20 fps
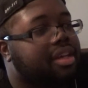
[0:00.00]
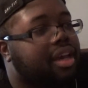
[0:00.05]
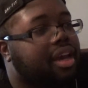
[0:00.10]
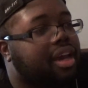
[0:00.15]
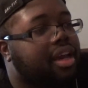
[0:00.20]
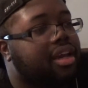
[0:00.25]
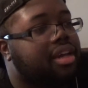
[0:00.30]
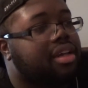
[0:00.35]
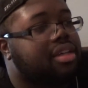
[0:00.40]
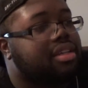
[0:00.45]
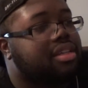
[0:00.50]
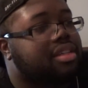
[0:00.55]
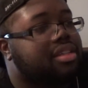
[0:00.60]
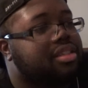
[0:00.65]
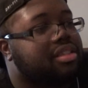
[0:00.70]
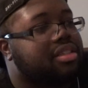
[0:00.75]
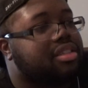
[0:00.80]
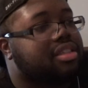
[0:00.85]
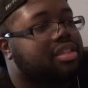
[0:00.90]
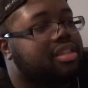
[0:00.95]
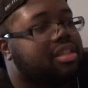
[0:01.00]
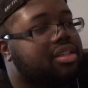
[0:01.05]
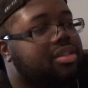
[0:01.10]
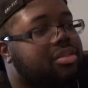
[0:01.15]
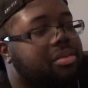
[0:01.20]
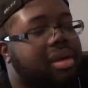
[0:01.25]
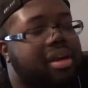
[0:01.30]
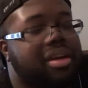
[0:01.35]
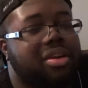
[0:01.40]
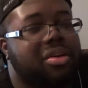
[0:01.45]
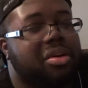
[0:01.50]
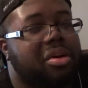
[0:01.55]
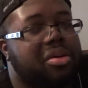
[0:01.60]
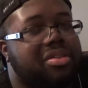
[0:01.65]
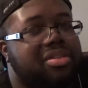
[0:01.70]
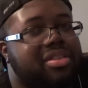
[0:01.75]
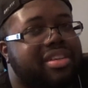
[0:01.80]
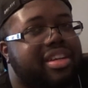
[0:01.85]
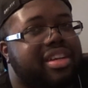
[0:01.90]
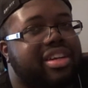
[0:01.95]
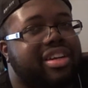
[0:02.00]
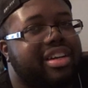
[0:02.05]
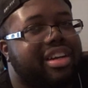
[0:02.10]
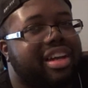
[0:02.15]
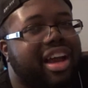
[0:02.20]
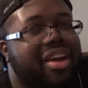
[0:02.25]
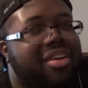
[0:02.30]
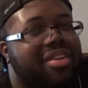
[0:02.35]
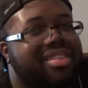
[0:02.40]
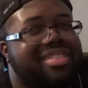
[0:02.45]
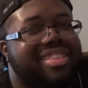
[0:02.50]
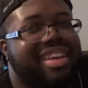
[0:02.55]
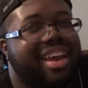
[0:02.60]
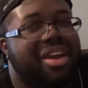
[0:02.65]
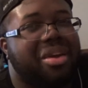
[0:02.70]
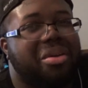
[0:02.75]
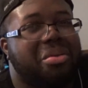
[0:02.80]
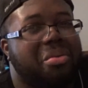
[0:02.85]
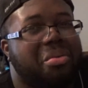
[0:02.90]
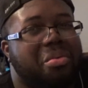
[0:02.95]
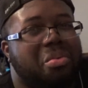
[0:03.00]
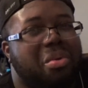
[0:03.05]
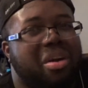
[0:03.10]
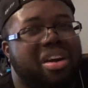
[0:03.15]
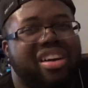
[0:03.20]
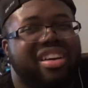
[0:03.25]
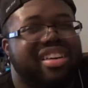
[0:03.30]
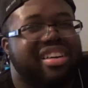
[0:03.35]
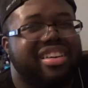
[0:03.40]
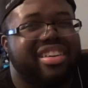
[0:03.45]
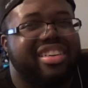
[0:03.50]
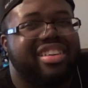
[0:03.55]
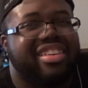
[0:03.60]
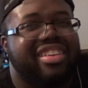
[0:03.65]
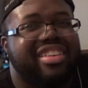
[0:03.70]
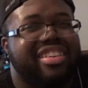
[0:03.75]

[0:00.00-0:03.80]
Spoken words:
and she threatened to call security. I was like, word?